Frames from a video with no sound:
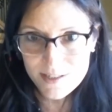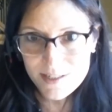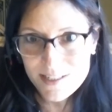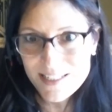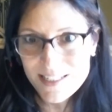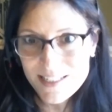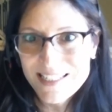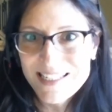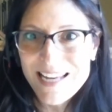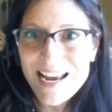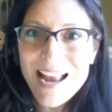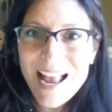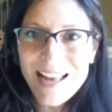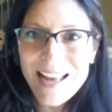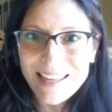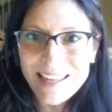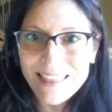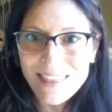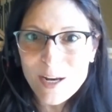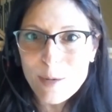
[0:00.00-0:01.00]
to say
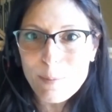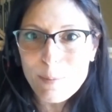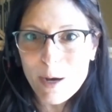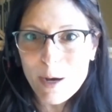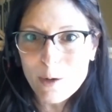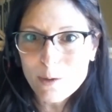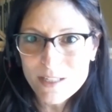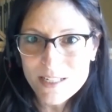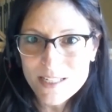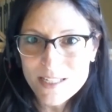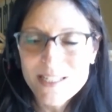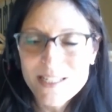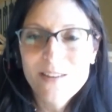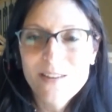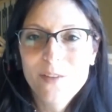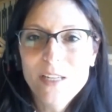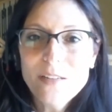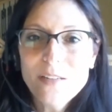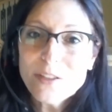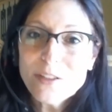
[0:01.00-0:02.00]
anything about this stuff,
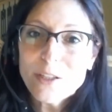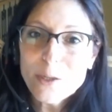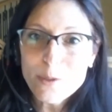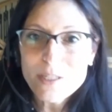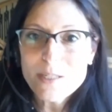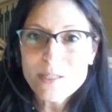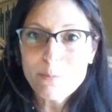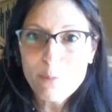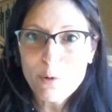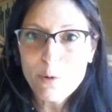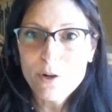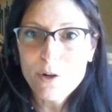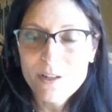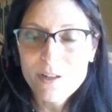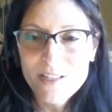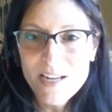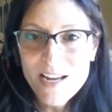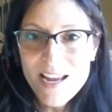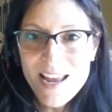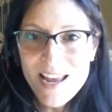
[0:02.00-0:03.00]
even though it's
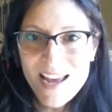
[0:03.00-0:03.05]
important.